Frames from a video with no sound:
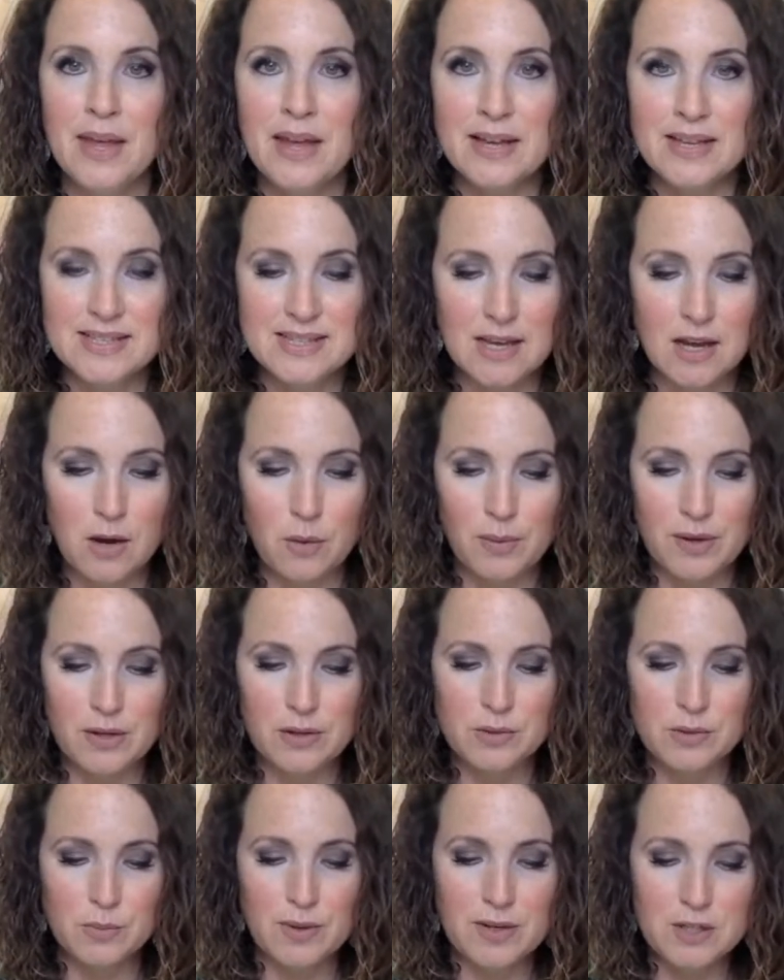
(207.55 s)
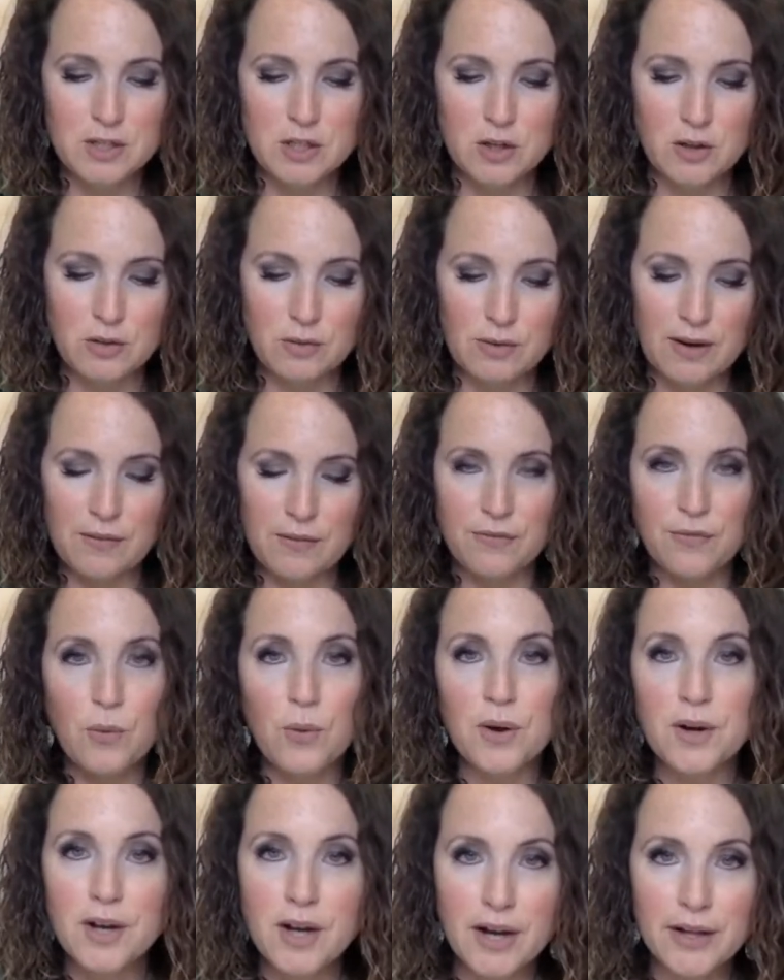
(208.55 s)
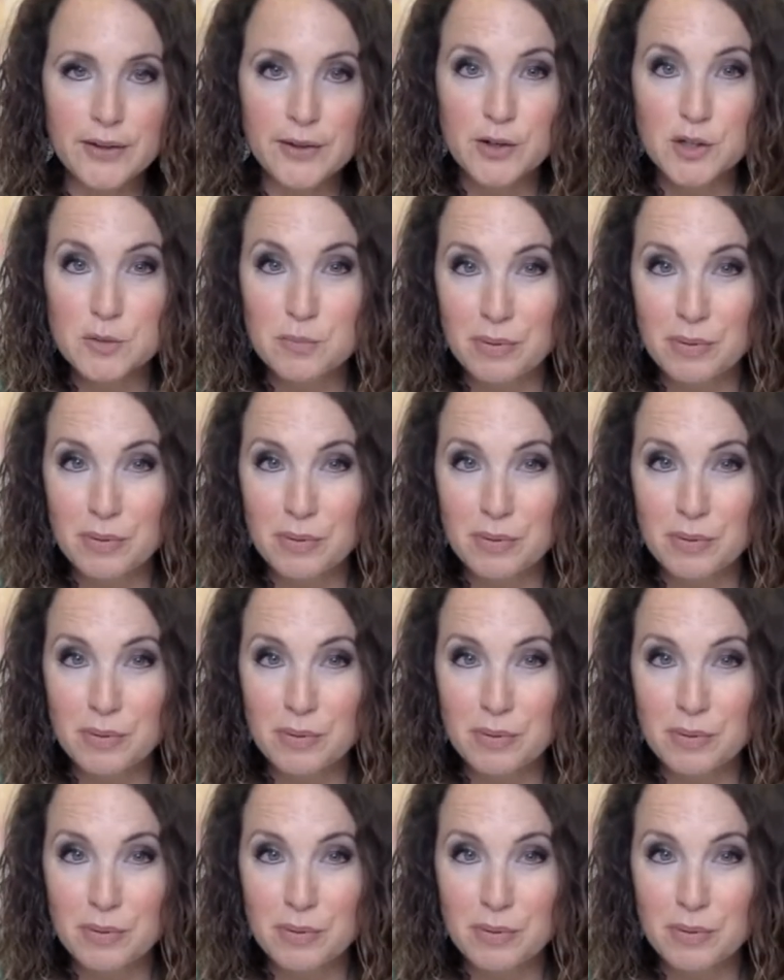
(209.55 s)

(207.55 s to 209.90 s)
So we use 4 colors